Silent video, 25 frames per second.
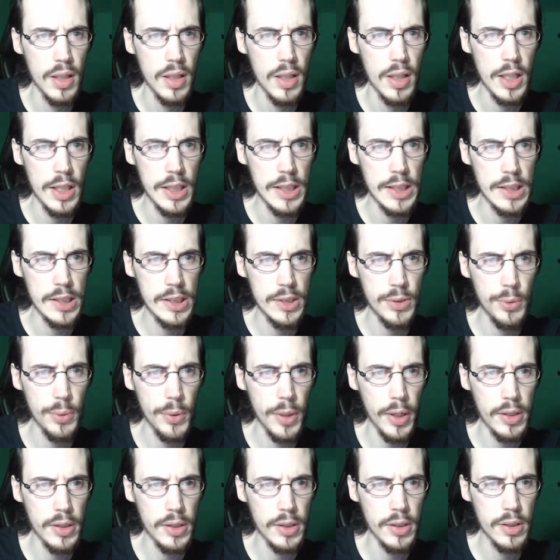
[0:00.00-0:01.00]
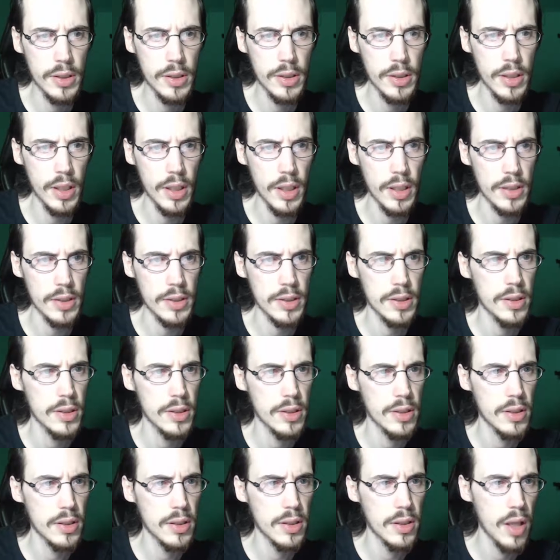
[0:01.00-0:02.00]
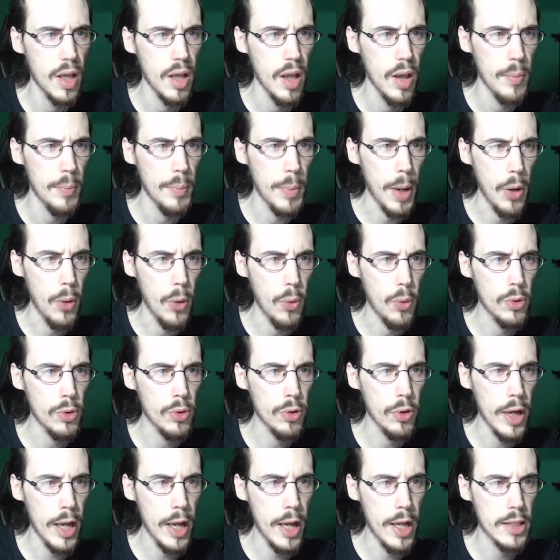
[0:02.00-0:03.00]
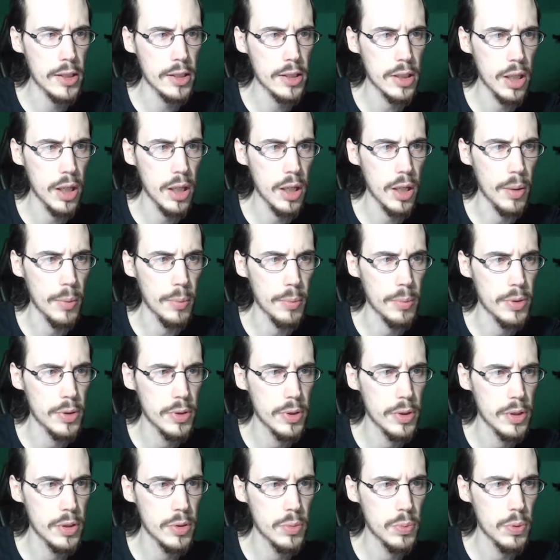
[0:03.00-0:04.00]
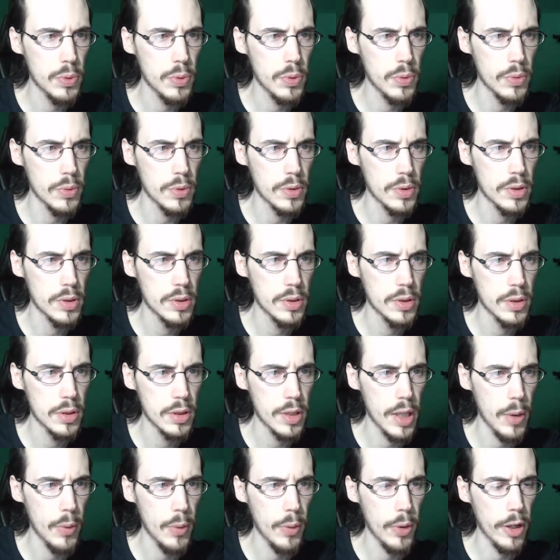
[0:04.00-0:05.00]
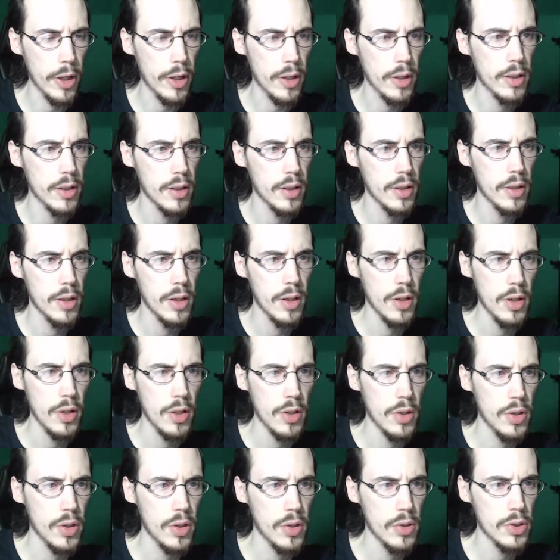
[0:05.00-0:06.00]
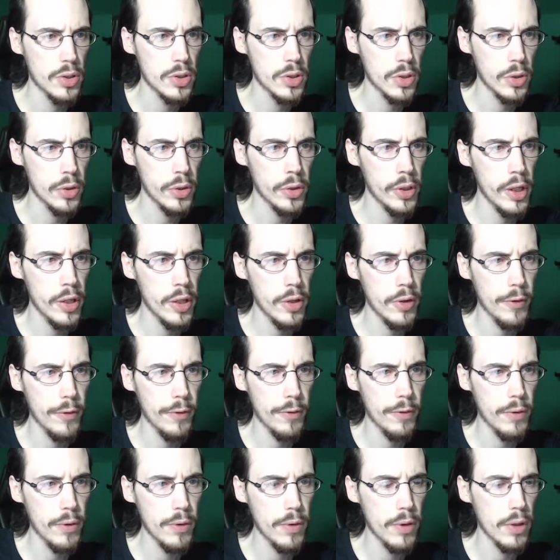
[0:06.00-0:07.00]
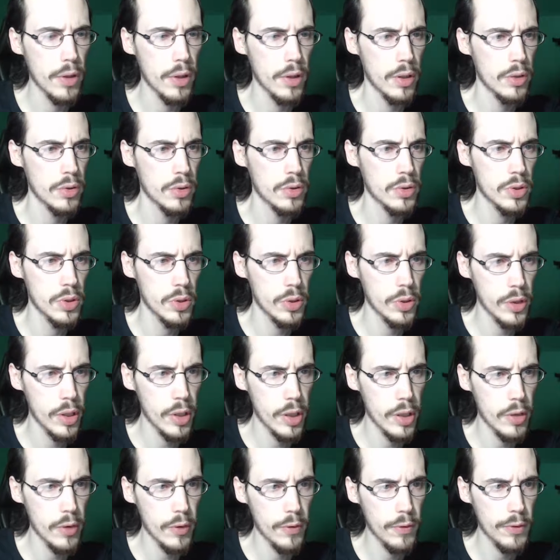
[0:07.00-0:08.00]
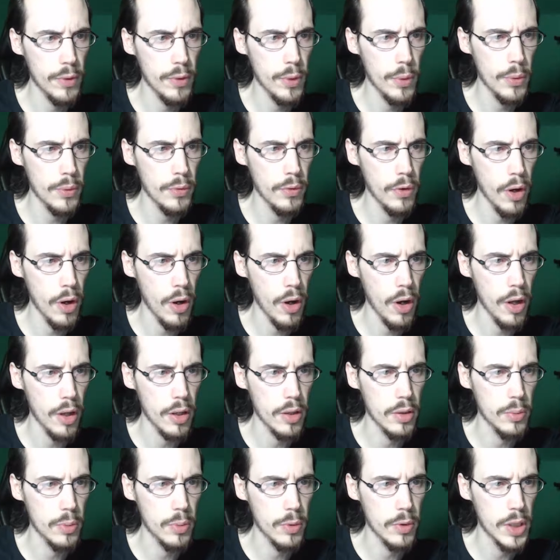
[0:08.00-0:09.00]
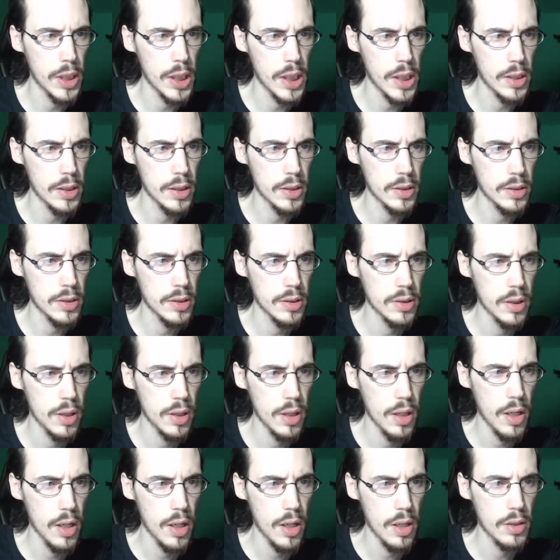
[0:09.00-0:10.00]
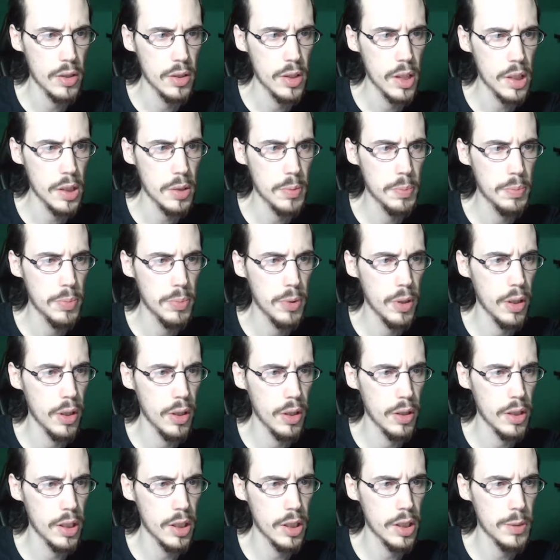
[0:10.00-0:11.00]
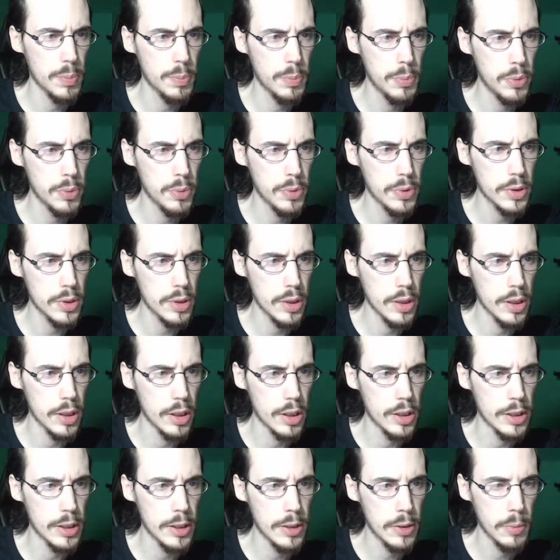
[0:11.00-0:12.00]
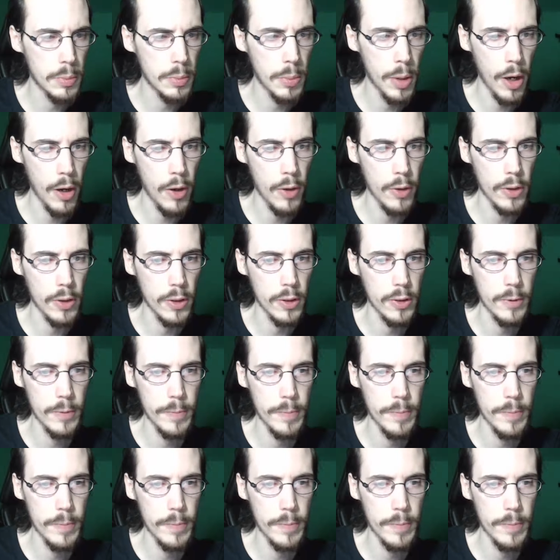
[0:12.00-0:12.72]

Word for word: Is this correct? Yes. By holding your hands up to his wounds, that way, you circulate your flow of odd with his, thus boosting his healing power.